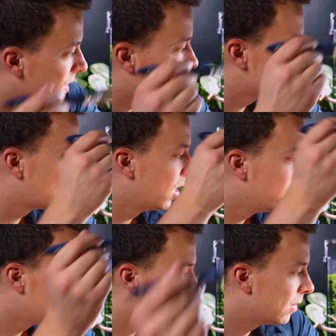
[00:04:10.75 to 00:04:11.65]
case,
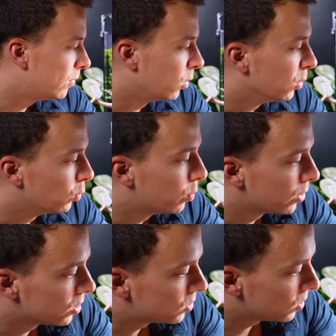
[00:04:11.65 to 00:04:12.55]
definitely all the wood
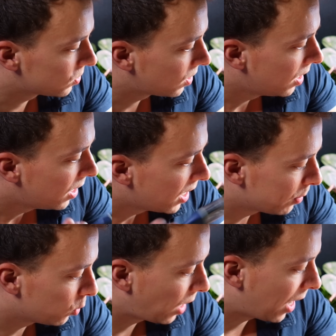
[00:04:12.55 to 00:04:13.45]
branches.
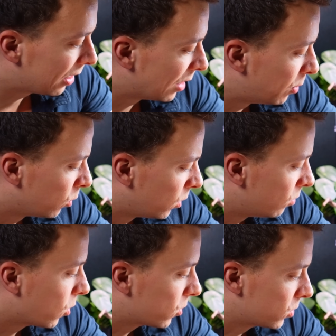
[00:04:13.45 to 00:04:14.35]
I'm going to add a little bit on the
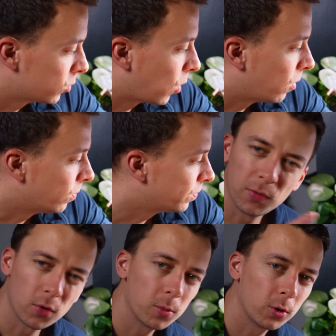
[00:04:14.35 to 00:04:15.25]
rocks as well.
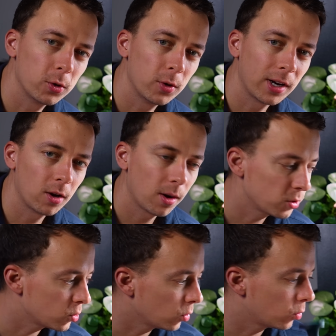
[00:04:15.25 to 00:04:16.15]
Before I'm going to do that though, I'm
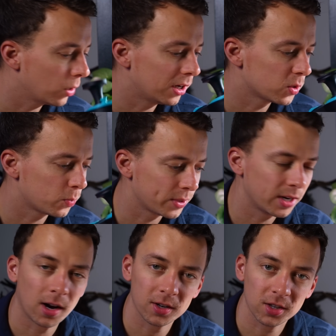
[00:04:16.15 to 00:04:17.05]
just going to quickly spray
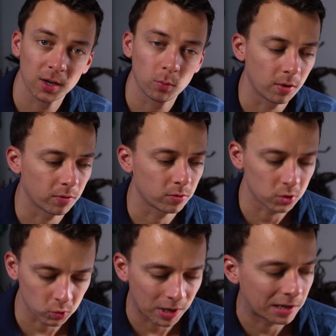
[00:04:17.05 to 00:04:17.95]
the hardscape with
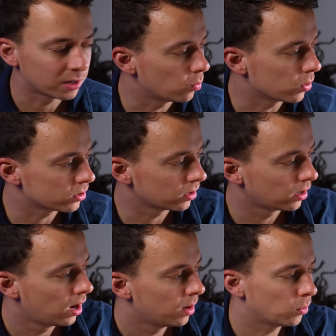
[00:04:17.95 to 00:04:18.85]
just regular water
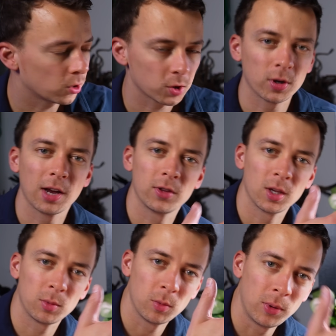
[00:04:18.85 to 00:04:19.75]
because I want
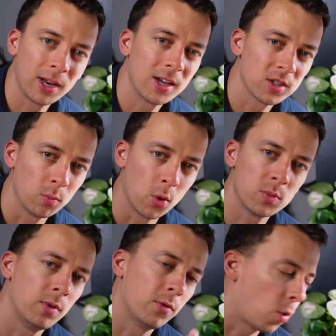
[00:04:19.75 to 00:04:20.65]
everything to be nice and
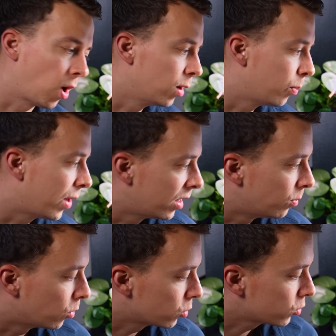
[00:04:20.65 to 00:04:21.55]
moist before I apply the
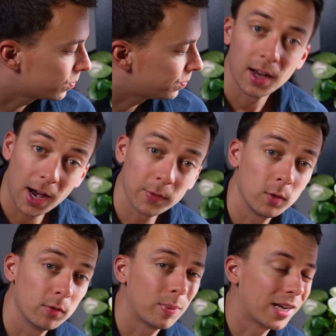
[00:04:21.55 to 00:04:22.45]
moss. After
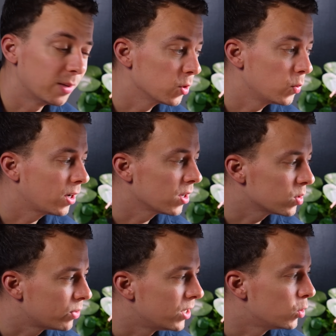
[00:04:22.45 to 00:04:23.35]
we've applied the moss, we can't
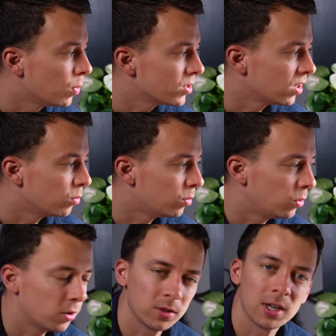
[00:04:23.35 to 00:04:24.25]
spray too much anymore
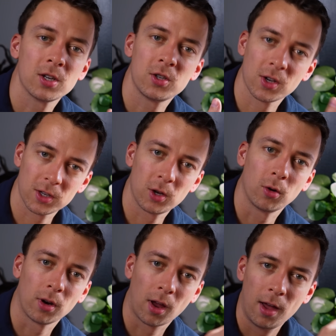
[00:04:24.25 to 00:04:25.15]
because there's a chance that you're
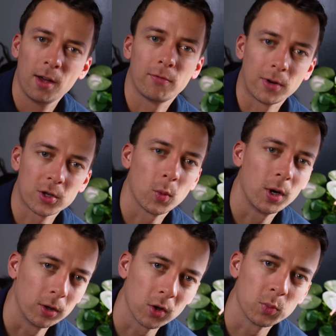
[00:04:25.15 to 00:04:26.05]
going to flush away
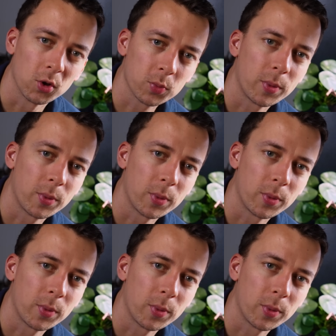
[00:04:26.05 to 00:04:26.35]
all those moss